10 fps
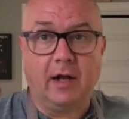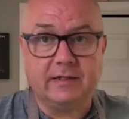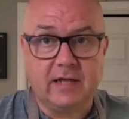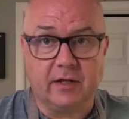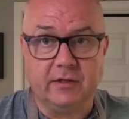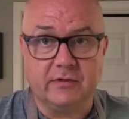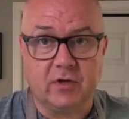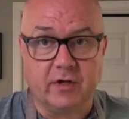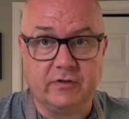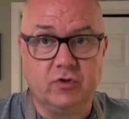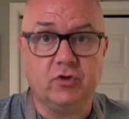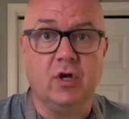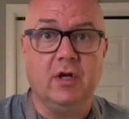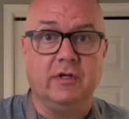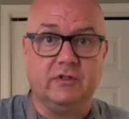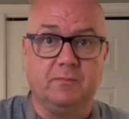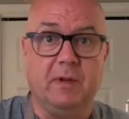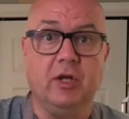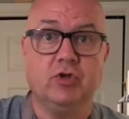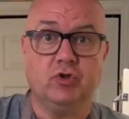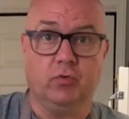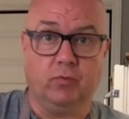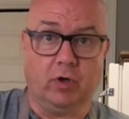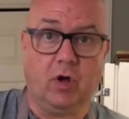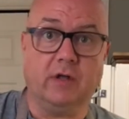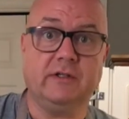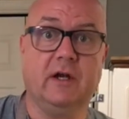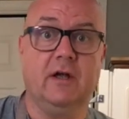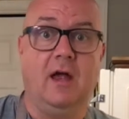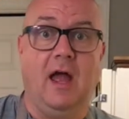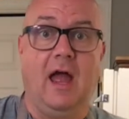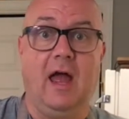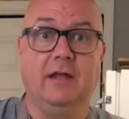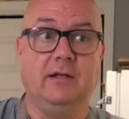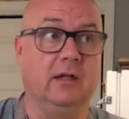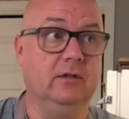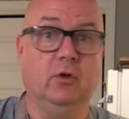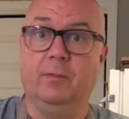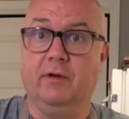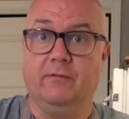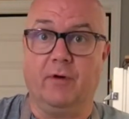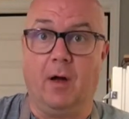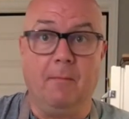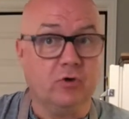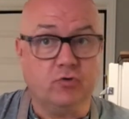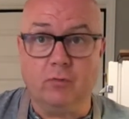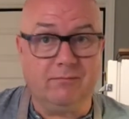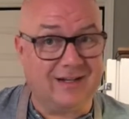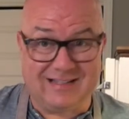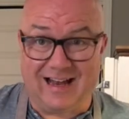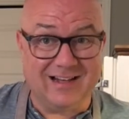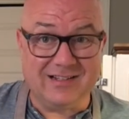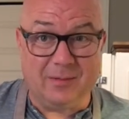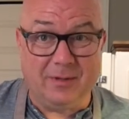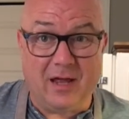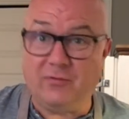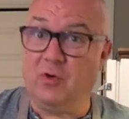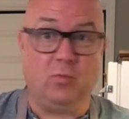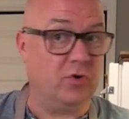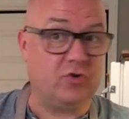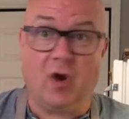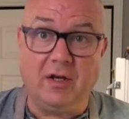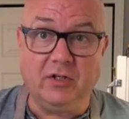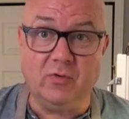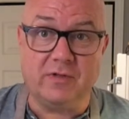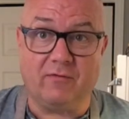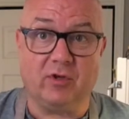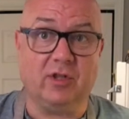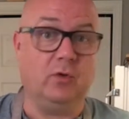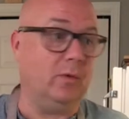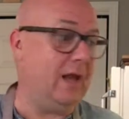Italian sausage, spinach, ricotta, and a little bit of mushroom because I had some left and we're trying to use everything that we